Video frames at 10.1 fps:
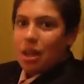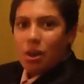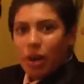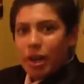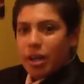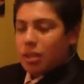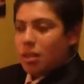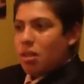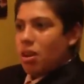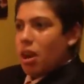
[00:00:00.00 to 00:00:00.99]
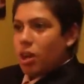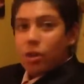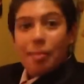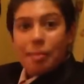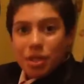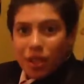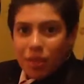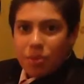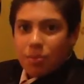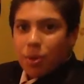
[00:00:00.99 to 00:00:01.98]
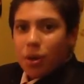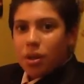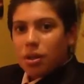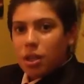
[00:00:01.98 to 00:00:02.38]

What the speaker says: on a crappy jobs report.